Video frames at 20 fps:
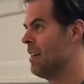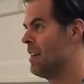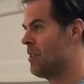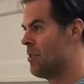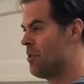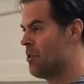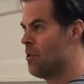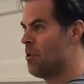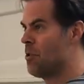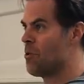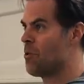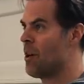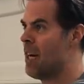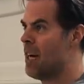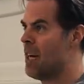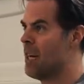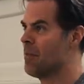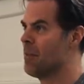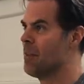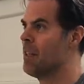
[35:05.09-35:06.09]
it's too
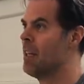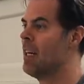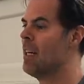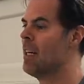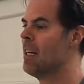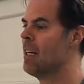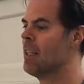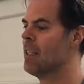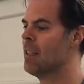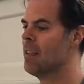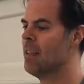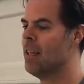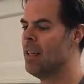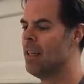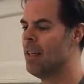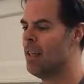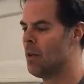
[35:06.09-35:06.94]
dry over there.